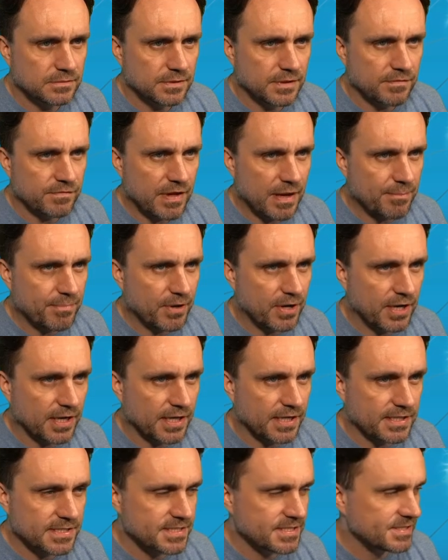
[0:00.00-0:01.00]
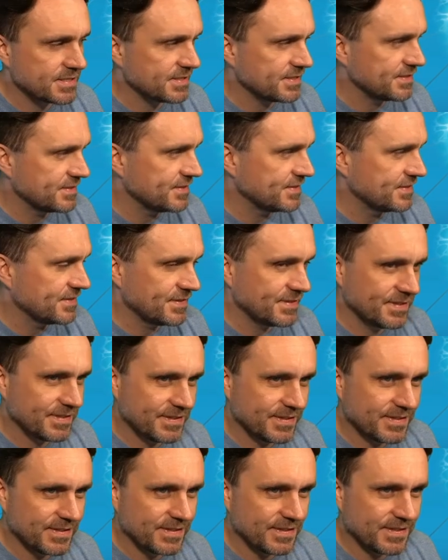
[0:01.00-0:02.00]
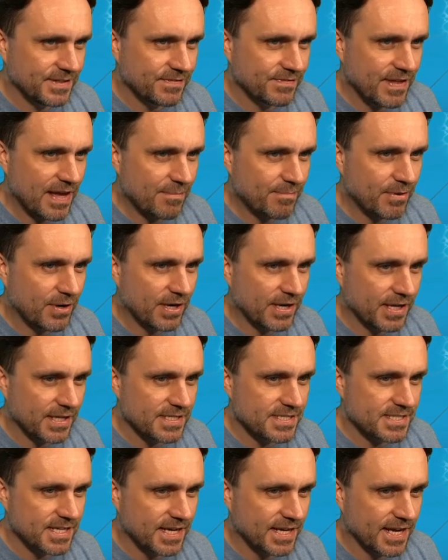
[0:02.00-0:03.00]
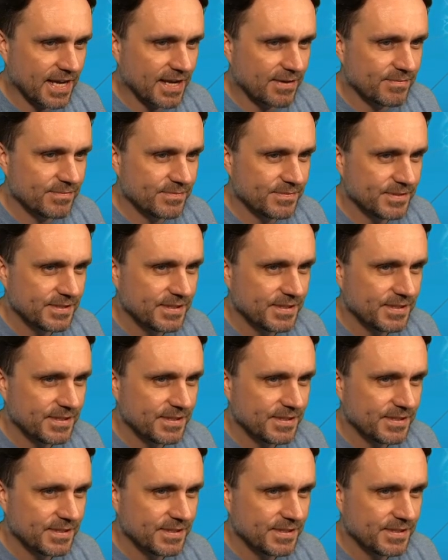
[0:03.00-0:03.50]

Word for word: If that bot hits, if that bot hits Siam,